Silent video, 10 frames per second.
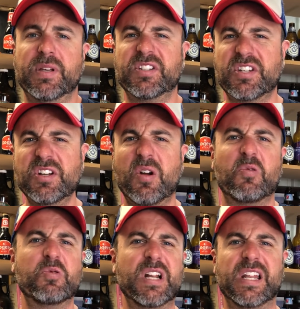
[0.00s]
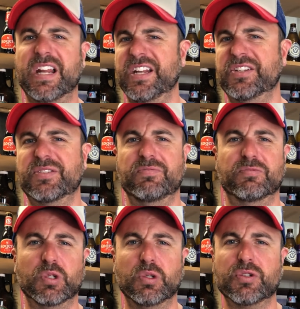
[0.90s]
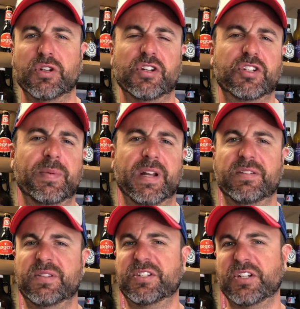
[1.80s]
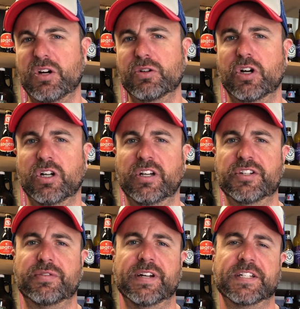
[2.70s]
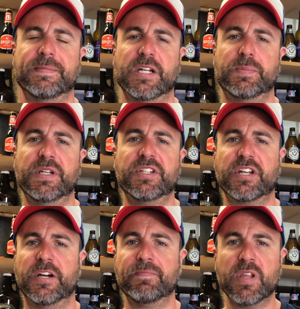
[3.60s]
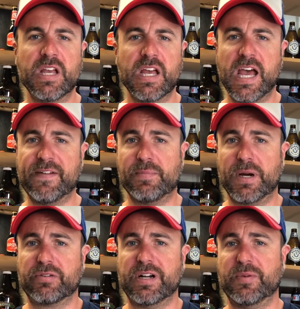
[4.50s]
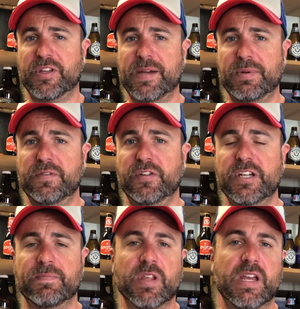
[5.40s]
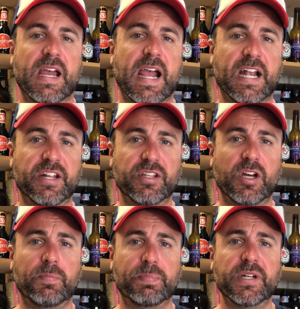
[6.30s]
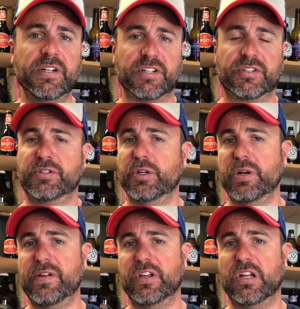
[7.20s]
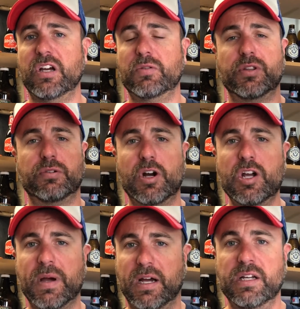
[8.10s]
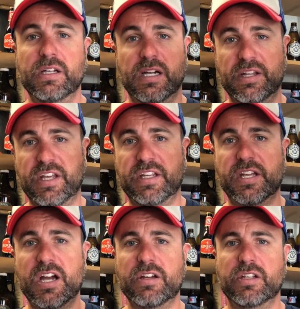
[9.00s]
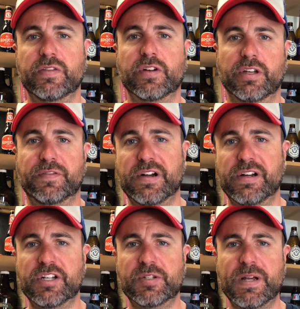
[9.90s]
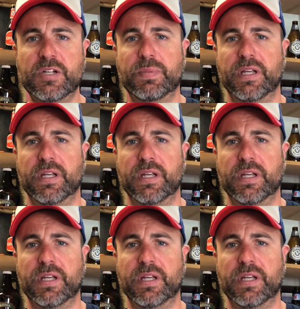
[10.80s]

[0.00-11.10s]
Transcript: because there's not really any rules or not too many style guidelines around smash beers. So have a muck around with the ABV, add in the hop bitterness, do whatever you like with aroma, and there you go. You've got your very own smash